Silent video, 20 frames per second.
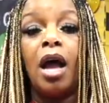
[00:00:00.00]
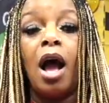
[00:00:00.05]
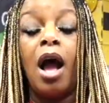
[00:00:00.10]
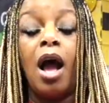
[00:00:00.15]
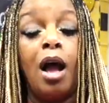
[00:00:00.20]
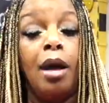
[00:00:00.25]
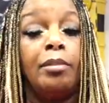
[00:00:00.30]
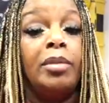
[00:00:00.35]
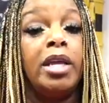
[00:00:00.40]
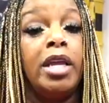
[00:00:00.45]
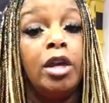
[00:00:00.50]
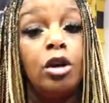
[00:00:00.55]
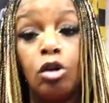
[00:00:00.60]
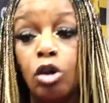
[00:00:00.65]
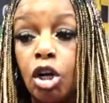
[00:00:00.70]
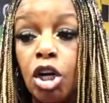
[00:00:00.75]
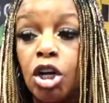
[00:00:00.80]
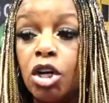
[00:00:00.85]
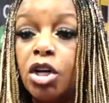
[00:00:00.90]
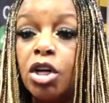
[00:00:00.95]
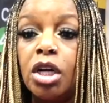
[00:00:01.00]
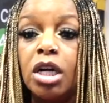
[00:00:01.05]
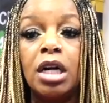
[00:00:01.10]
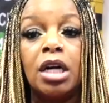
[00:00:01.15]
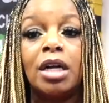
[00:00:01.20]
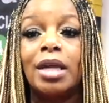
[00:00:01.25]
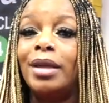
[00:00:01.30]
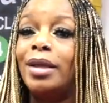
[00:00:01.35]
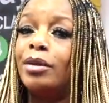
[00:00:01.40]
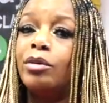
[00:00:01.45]
um, he'll
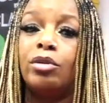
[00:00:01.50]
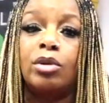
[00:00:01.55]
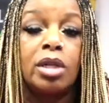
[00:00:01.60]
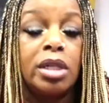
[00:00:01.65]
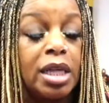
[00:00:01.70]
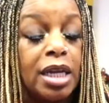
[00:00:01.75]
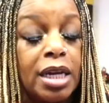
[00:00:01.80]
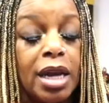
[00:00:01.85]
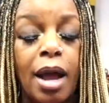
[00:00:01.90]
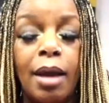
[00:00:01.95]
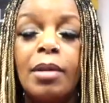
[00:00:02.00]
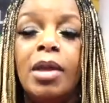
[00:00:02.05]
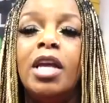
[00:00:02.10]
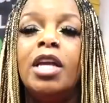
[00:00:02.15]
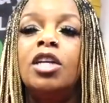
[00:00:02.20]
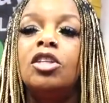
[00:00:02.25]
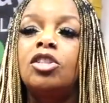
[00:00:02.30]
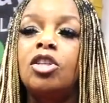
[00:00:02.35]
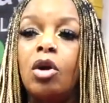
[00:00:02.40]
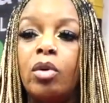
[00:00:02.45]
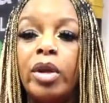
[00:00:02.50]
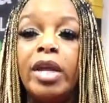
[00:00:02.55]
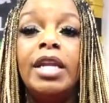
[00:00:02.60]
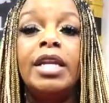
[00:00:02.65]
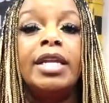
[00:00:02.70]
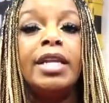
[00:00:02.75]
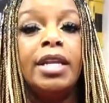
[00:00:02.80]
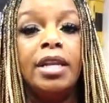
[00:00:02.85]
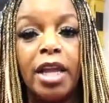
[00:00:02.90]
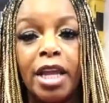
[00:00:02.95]
cook he'll clean up so
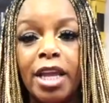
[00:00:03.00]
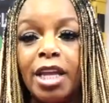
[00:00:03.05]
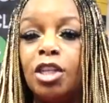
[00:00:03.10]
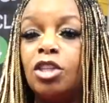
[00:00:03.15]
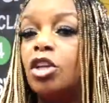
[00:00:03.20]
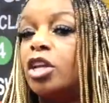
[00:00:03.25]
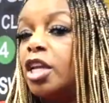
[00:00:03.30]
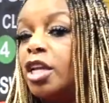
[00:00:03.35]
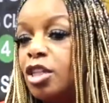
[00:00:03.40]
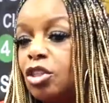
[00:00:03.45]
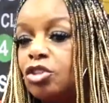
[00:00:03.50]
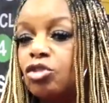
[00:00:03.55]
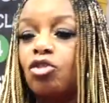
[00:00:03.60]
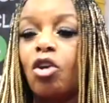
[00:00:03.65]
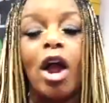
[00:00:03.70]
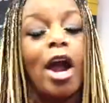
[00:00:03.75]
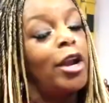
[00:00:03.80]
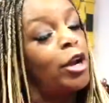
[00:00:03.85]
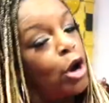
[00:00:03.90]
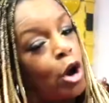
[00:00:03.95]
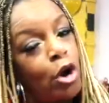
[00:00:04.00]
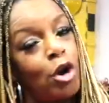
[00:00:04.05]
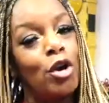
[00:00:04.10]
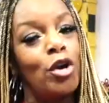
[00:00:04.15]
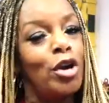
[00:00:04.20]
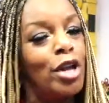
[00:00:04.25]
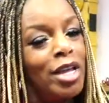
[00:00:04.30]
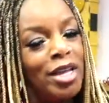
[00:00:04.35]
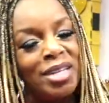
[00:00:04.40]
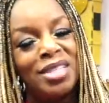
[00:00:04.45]
he he he's trying to
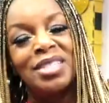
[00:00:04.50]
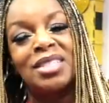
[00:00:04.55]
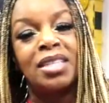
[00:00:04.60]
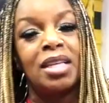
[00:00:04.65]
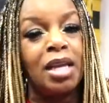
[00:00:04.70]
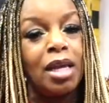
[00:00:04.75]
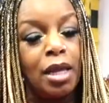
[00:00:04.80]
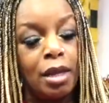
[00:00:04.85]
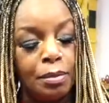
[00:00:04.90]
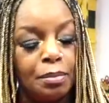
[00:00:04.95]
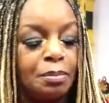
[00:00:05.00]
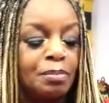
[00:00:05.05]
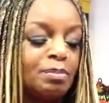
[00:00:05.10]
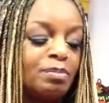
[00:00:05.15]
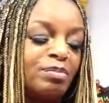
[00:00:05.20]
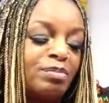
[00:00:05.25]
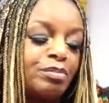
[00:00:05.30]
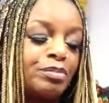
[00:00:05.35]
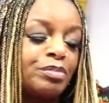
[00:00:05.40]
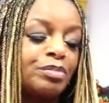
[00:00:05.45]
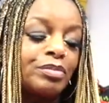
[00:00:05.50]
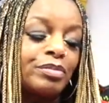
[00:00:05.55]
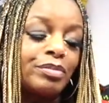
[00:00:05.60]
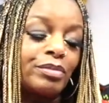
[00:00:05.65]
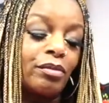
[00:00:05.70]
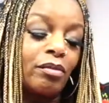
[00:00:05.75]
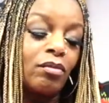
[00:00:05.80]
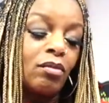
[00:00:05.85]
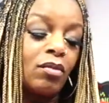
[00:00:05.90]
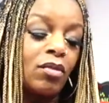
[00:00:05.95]
earn his keep
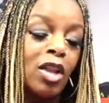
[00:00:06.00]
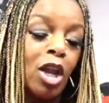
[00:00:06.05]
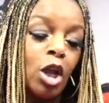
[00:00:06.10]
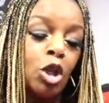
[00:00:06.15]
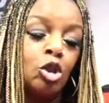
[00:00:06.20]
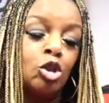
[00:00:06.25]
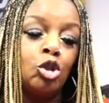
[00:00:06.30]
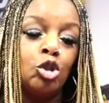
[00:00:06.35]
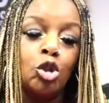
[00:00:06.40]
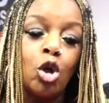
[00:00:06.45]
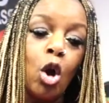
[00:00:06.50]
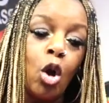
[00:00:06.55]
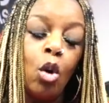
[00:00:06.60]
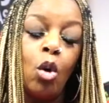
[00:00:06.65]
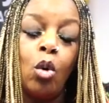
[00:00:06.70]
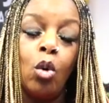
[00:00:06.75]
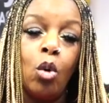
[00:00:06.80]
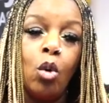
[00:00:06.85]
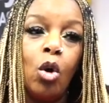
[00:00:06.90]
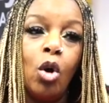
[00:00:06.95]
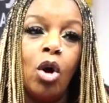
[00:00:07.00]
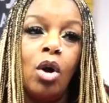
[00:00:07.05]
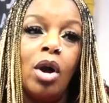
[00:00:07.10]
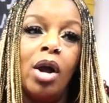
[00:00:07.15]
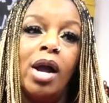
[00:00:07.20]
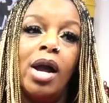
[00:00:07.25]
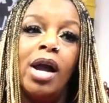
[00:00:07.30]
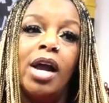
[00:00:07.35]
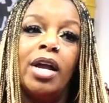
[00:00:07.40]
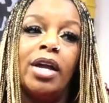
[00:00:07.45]
so
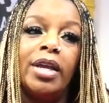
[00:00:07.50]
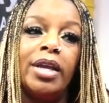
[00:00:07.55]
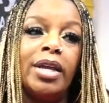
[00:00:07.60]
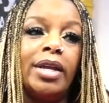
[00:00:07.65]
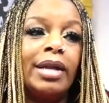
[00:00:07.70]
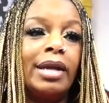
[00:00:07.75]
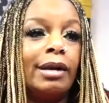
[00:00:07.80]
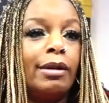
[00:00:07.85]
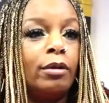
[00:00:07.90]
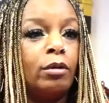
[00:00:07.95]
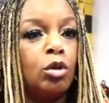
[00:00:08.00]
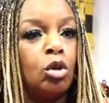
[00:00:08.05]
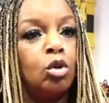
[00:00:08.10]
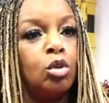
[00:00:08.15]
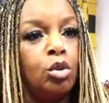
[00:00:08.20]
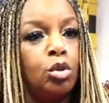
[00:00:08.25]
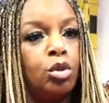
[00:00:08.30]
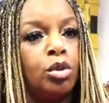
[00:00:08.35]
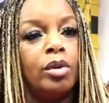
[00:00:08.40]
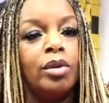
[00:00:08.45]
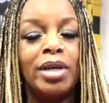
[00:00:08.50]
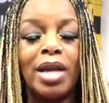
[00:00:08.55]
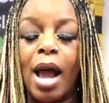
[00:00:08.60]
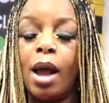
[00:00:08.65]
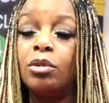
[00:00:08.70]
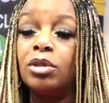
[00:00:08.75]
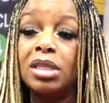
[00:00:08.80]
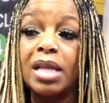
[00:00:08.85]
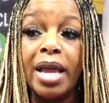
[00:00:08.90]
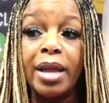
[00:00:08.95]
you know and
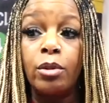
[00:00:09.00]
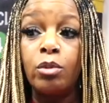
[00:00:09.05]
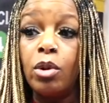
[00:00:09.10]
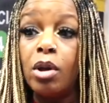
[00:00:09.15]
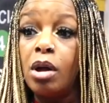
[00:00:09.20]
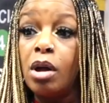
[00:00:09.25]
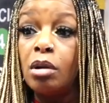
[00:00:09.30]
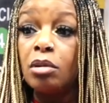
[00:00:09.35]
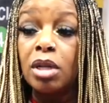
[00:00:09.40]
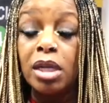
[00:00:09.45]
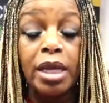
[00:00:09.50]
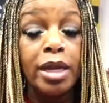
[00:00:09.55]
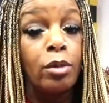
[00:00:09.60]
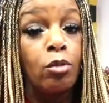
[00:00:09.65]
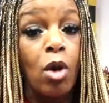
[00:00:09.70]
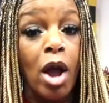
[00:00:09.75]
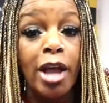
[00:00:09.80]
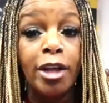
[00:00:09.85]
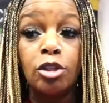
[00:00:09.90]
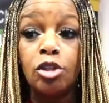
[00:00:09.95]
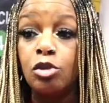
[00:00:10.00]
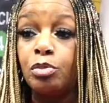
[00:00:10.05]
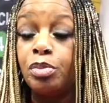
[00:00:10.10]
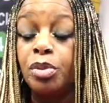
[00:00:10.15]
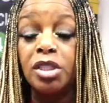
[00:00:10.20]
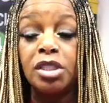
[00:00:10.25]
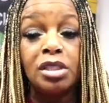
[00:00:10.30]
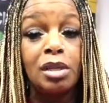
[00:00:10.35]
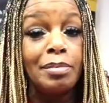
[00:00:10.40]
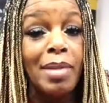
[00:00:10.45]
i was like well clint why don't you
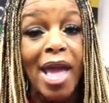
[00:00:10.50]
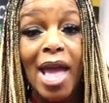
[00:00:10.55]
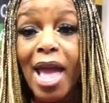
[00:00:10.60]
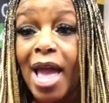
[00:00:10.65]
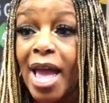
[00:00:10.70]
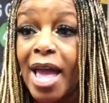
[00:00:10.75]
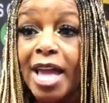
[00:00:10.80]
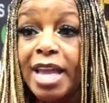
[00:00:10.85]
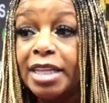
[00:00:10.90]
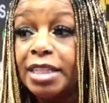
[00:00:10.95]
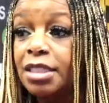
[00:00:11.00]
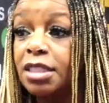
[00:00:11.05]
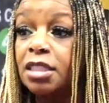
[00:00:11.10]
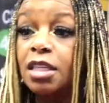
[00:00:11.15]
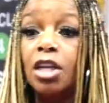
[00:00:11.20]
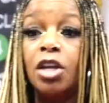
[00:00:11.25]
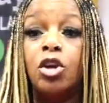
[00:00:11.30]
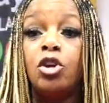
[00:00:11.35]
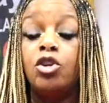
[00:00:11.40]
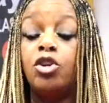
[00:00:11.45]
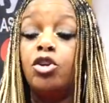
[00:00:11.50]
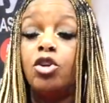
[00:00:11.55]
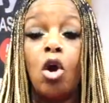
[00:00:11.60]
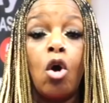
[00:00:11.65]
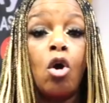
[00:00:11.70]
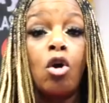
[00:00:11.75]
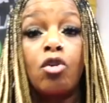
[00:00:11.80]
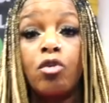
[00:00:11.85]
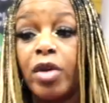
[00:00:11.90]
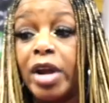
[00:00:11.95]
put some ads you
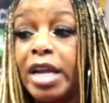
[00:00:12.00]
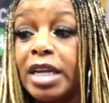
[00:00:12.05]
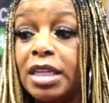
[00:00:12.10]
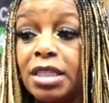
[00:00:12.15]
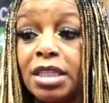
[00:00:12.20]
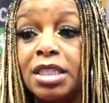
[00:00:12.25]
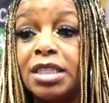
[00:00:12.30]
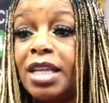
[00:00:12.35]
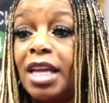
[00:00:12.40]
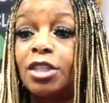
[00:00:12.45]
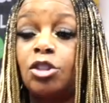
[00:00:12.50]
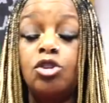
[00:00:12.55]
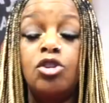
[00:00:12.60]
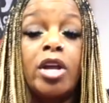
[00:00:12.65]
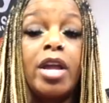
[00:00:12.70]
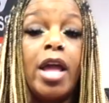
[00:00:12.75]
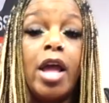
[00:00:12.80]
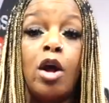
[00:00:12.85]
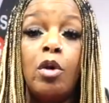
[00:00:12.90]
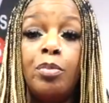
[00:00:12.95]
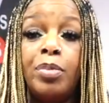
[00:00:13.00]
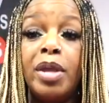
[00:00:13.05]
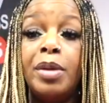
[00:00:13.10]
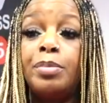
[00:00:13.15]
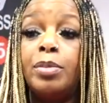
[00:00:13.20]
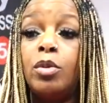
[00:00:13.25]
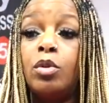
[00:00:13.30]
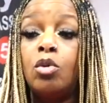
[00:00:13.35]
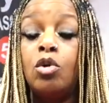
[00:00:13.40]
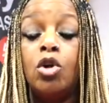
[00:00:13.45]
know on craigslist that you can help
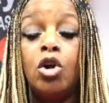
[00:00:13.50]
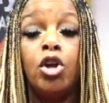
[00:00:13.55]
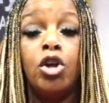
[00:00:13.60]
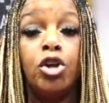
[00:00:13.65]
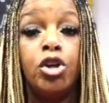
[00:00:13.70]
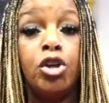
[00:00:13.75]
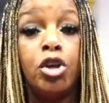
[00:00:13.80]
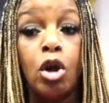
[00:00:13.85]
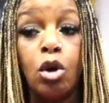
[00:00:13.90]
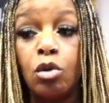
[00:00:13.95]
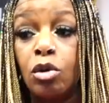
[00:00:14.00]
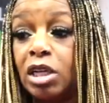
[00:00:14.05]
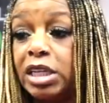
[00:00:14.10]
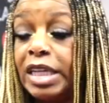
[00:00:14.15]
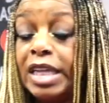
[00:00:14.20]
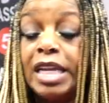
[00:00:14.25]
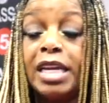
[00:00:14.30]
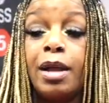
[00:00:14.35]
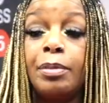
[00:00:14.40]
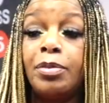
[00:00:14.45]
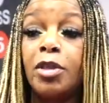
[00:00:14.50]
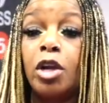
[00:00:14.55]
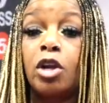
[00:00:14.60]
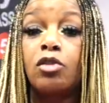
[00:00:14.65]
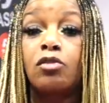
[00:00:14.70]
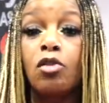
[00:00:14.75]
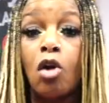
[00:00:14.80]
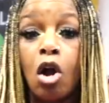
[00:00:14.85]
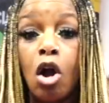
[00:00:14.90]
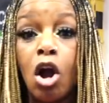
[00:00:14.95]
people you know clean up their
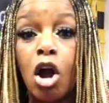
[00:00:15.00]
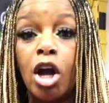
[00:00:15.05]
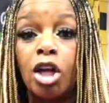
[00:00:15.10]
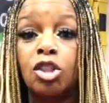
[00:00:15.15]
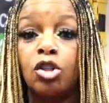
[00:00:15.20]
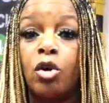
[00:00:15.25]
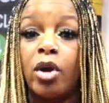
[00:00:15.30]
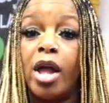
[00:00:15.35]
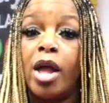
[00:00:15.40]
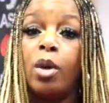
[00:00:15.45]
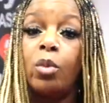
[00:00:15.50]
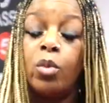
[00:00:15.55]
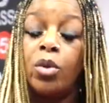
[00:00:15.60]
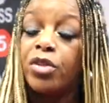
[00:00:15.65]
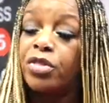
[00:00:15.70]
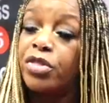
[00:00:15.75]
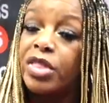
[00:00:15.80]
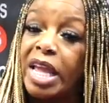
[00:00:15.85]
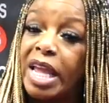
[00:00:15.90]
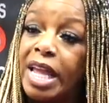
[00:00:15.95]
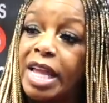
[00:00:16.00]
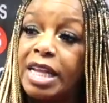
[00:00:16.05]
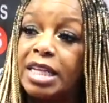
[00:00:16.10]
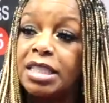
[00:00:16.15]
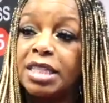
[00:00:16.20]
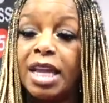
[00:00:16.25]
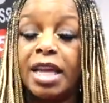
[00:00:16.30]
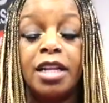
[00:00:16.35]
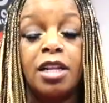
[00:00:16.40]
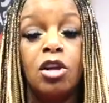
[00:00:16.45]
garage or help with
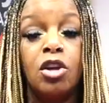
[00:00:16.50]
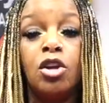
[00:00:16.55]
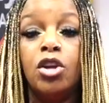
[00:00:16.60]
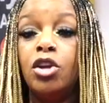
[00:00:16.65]
things that